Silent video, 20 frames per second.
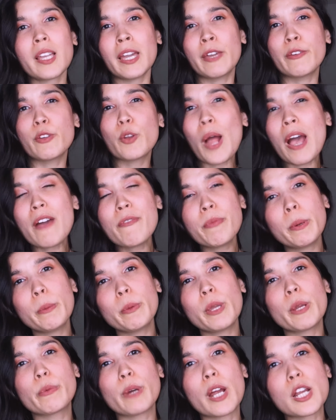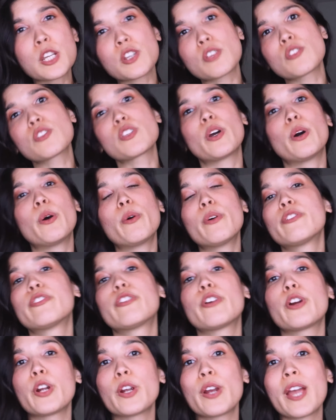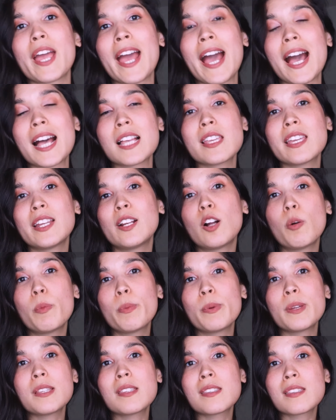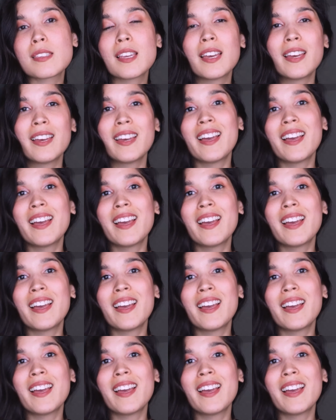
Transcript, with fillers: If you don't have Premiere Rush, so for it has it opens,